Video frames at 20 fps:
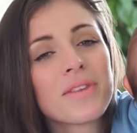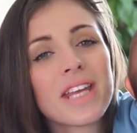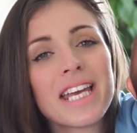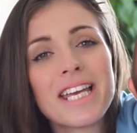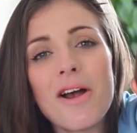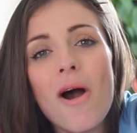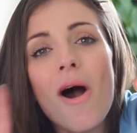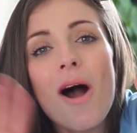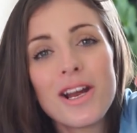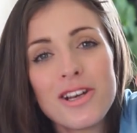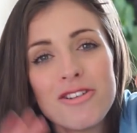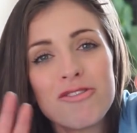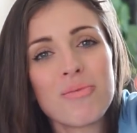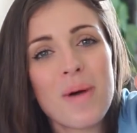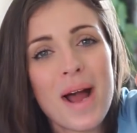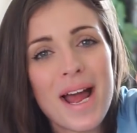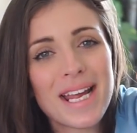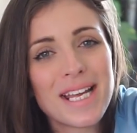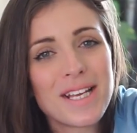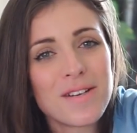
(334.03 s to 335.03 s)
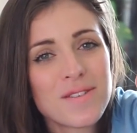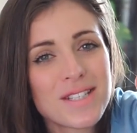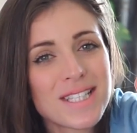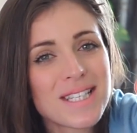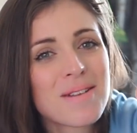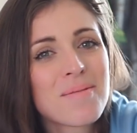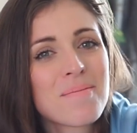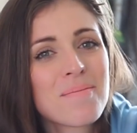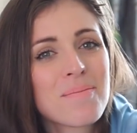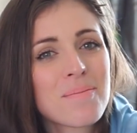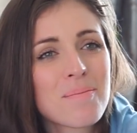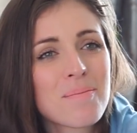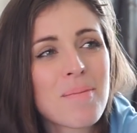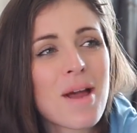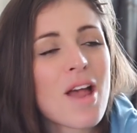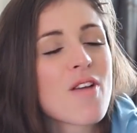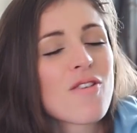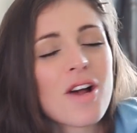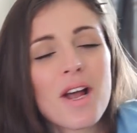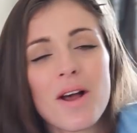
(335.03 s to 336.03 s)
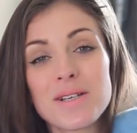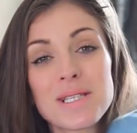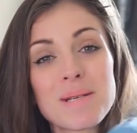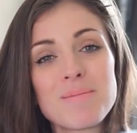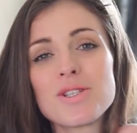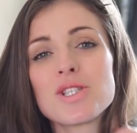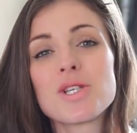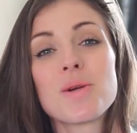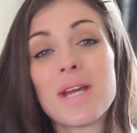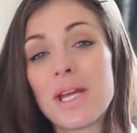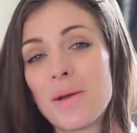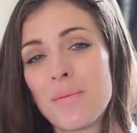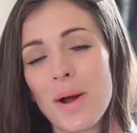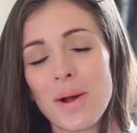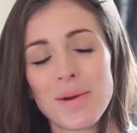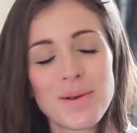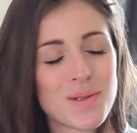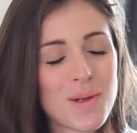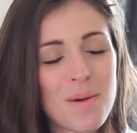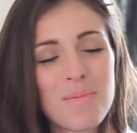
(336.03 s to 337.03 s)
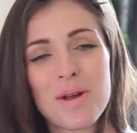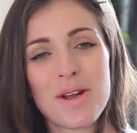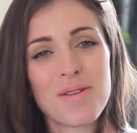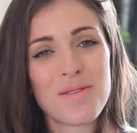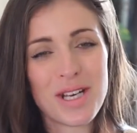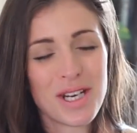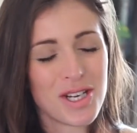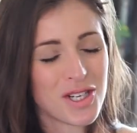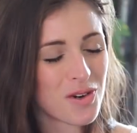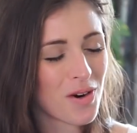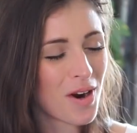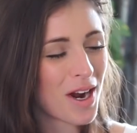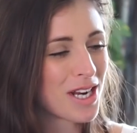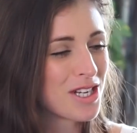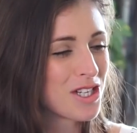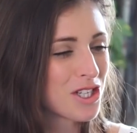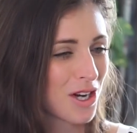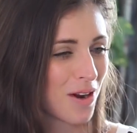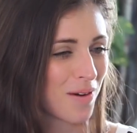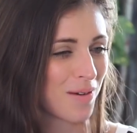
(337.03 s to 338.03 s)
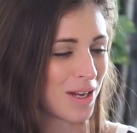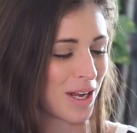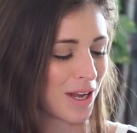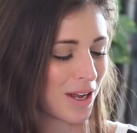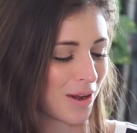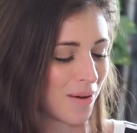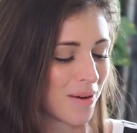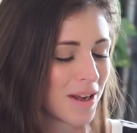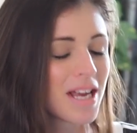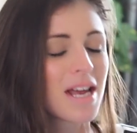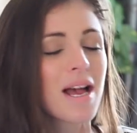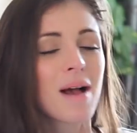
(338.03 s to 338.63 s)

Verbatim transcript: He kind of waves, but if I ask him to do it, he won't, so I'm not even going to try and show you.